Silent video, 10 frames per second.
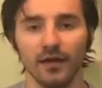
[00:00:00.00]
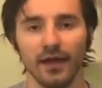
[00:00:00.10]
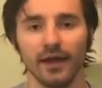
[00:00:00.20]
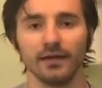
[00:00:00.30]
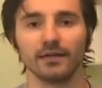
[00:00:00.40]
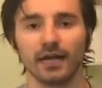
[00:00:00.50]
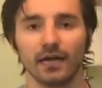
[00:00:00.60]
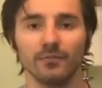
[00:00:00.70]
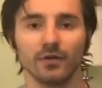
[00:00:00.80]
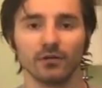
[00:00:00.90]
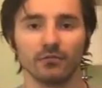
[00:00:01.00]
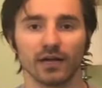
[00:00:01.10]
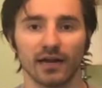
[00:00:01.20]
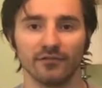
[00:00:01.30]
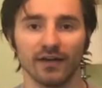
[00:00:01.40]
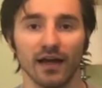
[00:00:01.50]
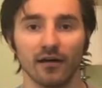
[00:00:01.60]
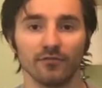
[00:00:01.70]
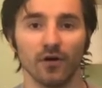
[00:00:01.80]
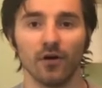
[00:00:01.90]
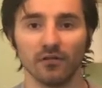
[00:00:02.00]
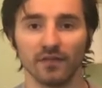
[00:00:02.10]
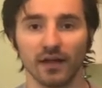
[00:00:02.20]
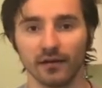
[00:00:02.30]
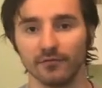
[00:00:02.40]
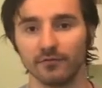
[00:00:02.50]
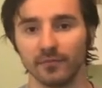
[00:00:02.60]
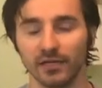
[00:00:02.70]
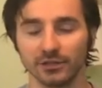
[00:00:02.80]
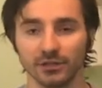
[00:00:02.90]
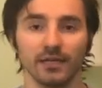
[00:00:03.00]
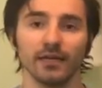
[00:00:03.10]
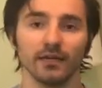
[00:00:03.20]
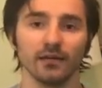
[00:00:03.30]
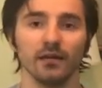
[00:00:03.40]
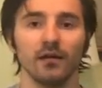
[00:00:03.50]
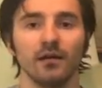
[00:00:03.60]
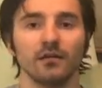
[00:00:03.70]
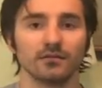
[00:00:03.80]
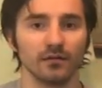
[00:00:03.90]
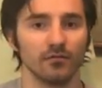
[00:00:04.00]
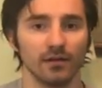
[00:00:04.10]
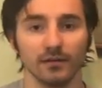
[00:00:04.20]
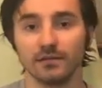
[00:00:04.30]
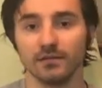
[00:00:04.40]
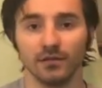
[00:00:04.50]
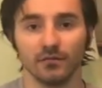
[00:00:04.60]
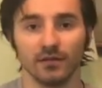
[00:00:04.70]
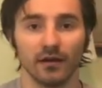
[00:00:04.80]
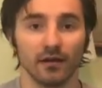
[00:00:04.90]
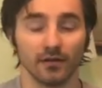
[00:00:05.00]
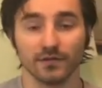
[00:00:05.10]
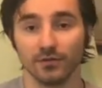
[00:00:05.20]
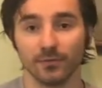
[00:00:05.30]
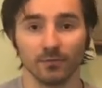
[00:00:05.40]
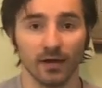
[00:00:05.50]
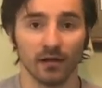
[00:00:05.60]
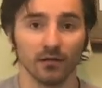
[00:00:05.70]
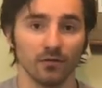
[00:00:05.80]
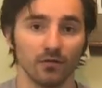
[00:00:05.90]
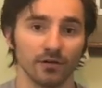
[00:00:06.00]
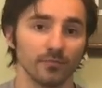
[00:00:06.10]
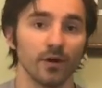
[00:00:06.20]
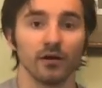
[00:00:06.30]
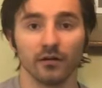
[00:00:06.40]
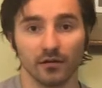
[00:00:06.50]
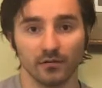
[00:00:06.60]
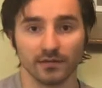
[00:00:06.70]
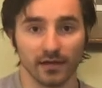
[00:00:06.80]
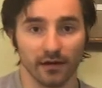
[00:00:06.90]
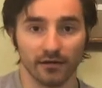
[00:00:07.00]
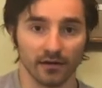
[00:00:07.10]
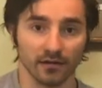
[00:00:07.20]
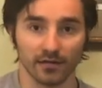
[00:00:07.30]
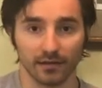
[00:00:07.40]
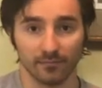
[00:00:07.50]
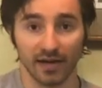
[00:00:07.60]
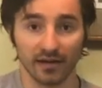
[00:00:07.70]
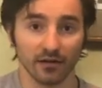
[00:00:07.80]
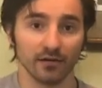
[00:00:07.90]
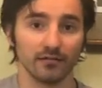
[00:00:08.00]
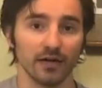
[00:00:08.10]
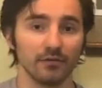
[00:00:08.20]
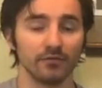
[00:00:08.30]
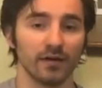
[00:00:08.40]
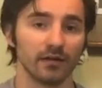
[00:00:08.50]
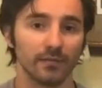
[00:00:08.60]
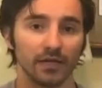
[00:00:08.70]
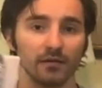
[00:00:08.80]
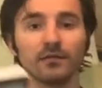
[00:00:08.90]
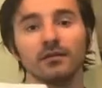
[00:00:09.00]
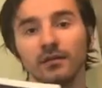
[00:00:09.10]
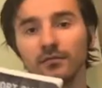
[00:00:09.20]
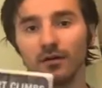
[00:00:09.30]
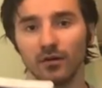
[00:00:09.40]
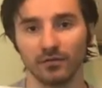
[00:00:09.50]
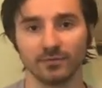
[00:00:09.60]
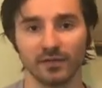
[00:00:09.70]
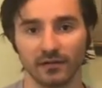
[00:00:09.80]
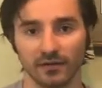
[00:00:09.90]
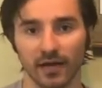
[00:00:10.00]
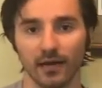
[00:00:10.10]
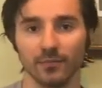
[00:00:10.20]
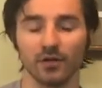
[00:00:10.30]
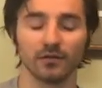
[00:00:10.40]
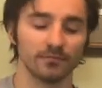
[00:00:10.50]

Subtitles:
And a guidebook will kind of have all of that information in it. So unless you know the area super well or your partner knows the area like by heart, I would recommend always bringing your guidebook.